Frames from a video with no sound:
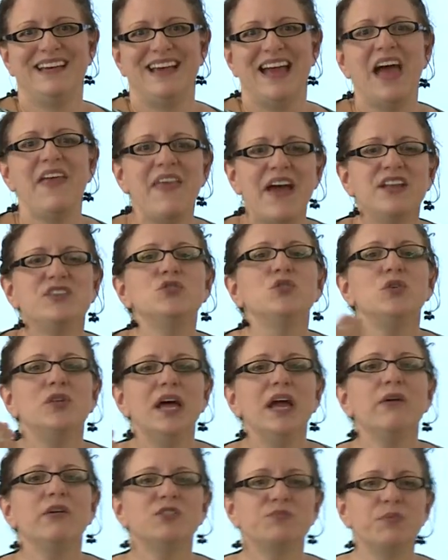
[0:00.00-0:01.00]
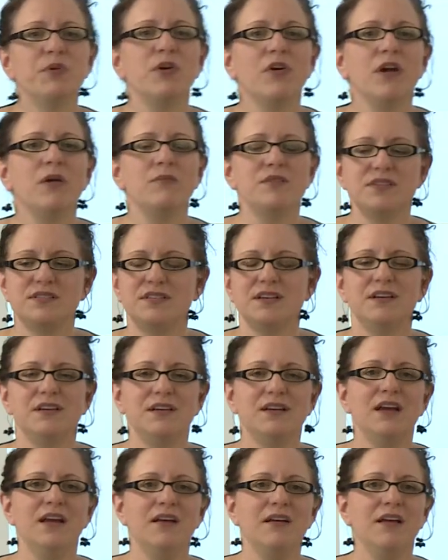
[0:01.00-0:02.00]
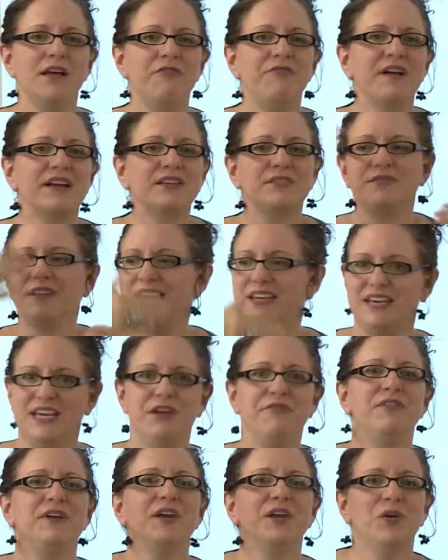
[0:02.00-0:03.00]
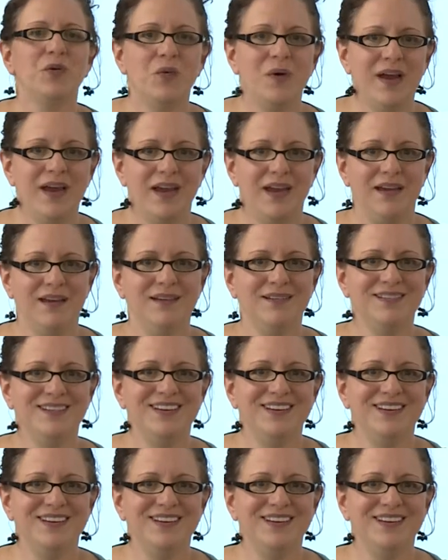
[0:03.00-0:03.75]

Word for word: And that dual language program was uh, effectively giving it away